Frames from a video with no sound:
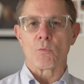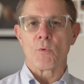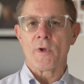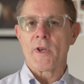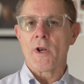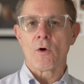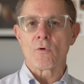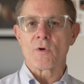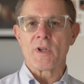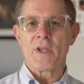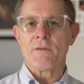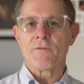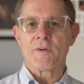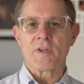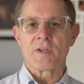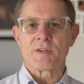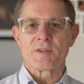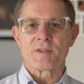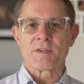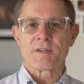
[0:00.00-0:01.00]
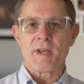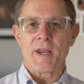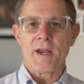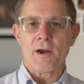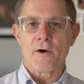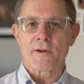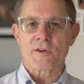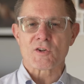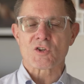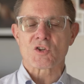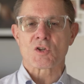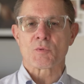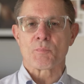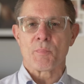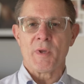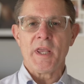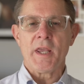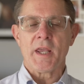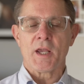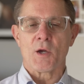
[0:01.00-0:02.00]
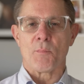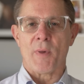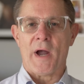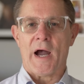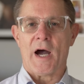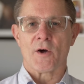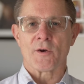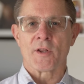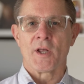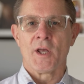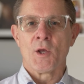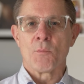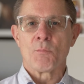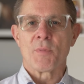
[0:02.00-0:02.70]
We don't even dare to speak about,